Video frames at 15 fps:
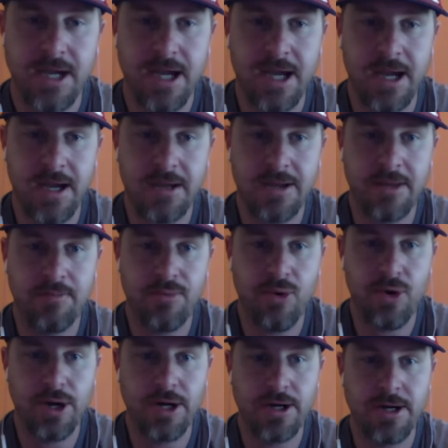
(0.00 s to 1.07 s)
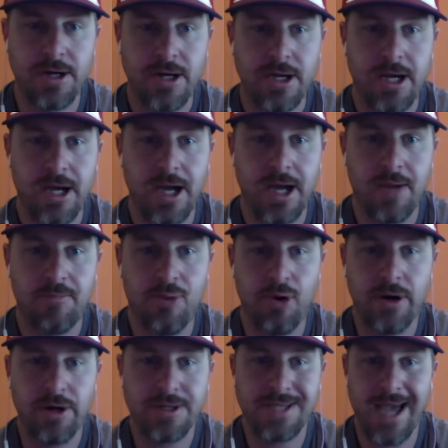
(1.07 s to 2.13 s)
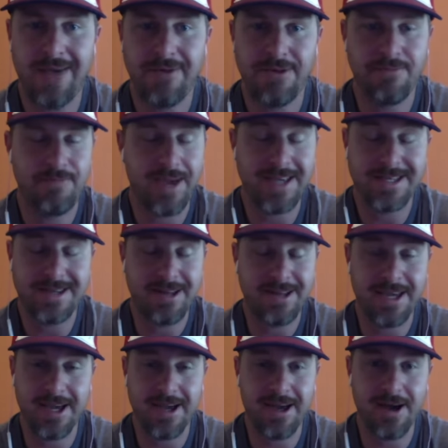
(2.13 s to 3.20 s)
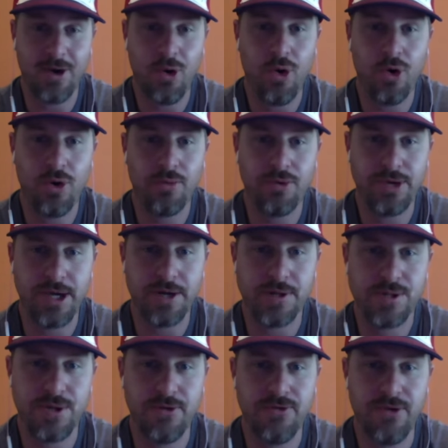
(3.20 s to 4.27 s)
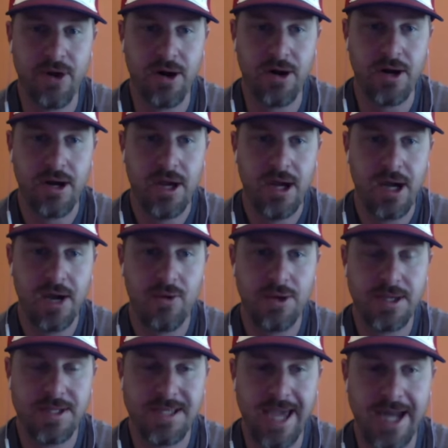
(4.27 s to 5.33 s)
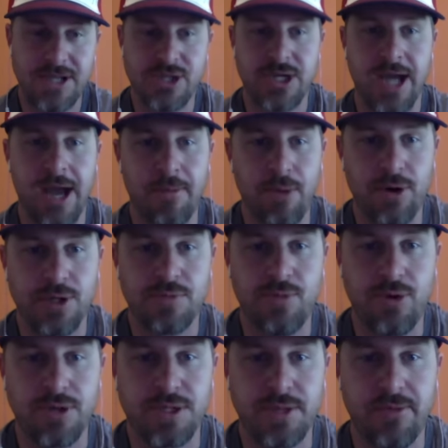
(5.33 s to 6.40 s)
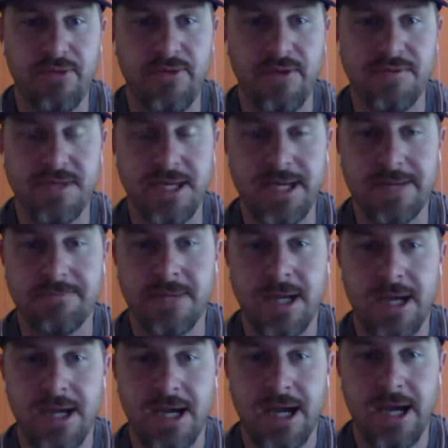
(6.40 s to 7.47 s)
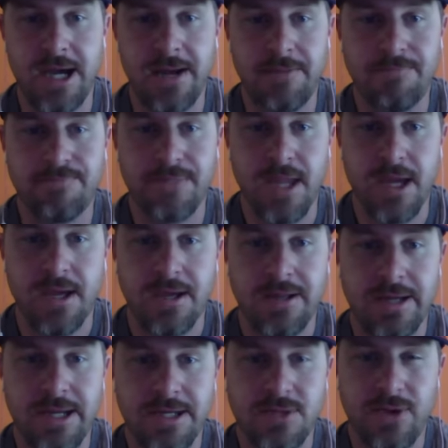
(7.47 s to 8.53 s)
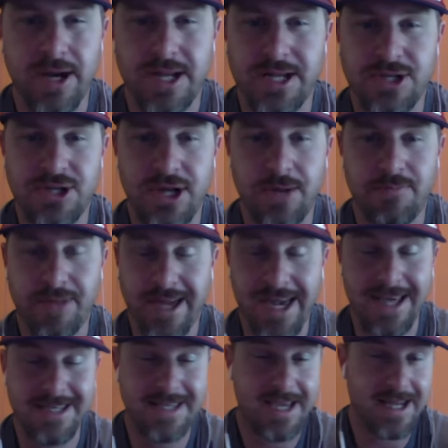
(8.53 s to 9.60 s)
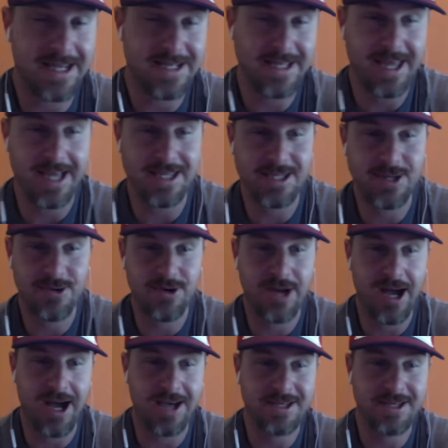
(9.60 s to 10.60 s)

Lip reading: Clint Bowyer. Bowyer is having basically a horrible year so far with his H. Scott Motorsports number 15. Clint is ready to jump, like I said, into that Stewart-Haas